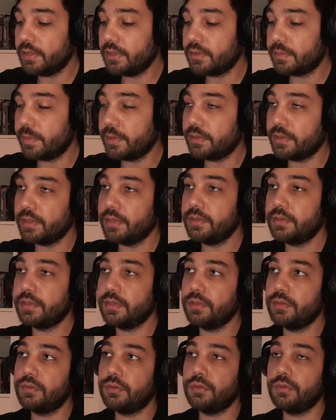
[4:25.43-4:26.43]
especially
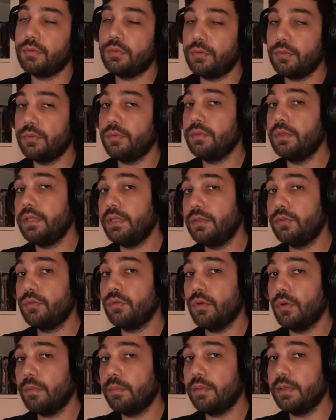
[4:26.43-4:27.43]
since you do need
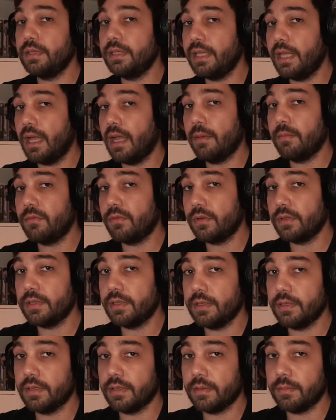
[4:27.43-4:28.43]
to open the app for
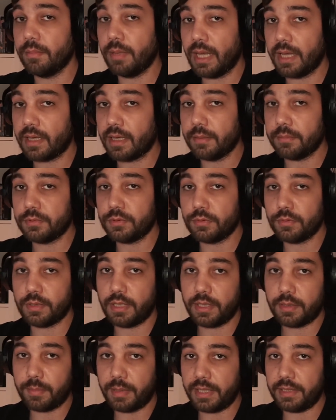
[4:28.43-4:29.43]
the backups to
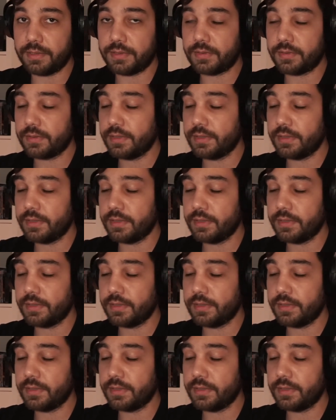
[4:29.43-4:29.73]
take place.